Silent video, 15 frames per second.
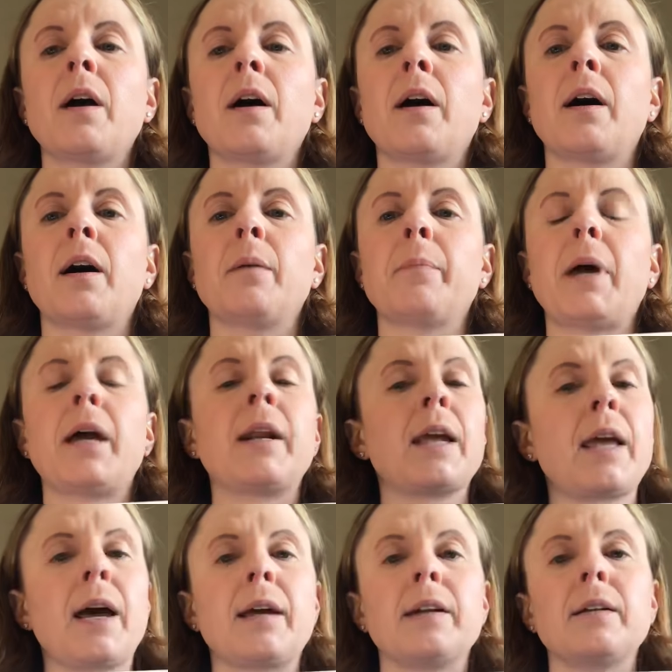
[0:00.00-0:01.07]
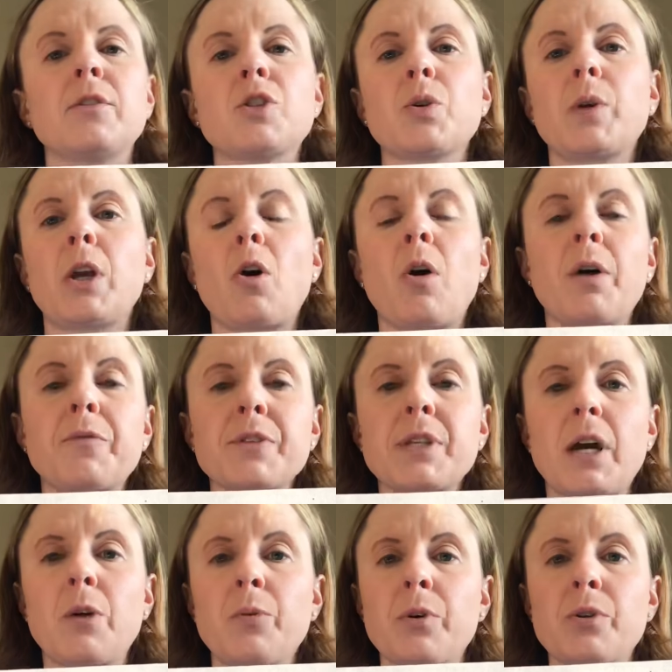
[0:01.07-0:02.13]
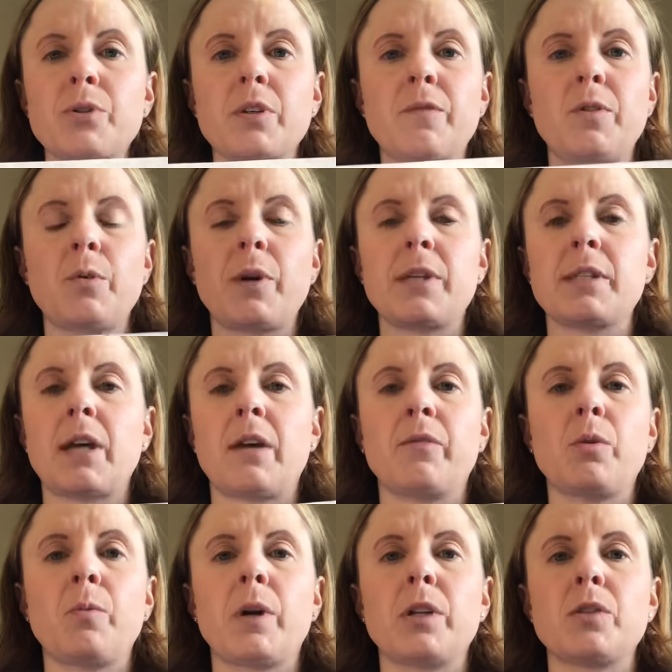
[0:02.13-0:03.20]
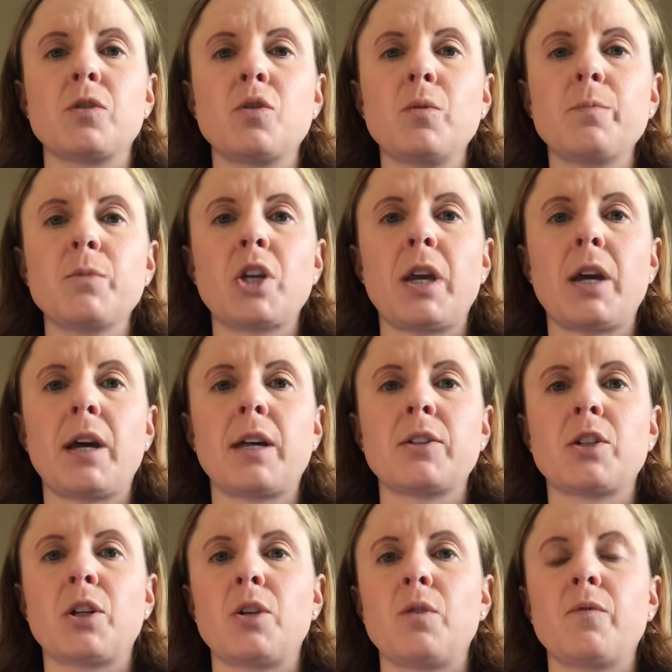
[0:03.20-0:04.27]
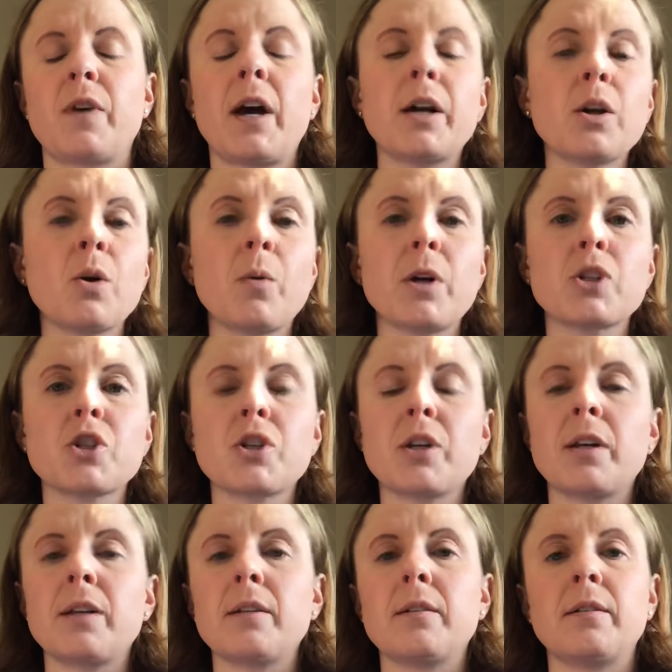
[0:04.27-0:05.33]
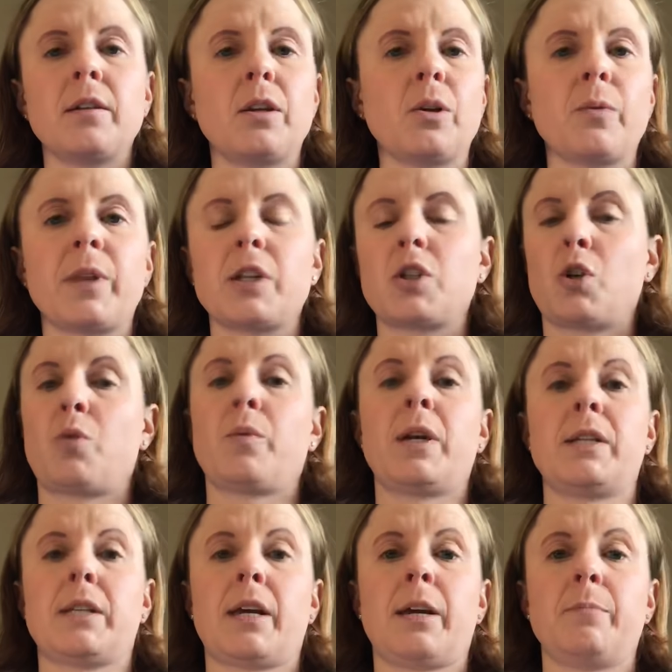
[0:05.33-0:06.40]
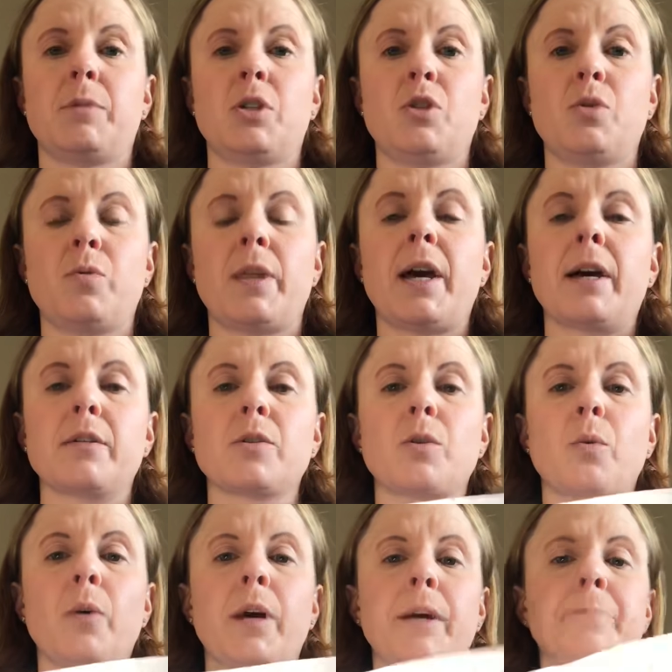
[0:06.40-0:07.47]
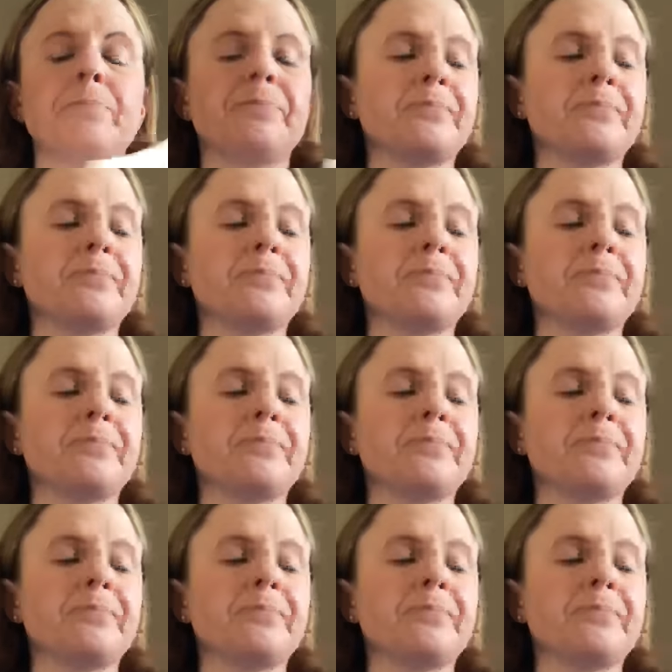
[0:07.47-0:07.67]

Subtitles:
And again, during office hours, if you guys ever want to Zoom chat and you've got a question, that's a great time to do that, okay?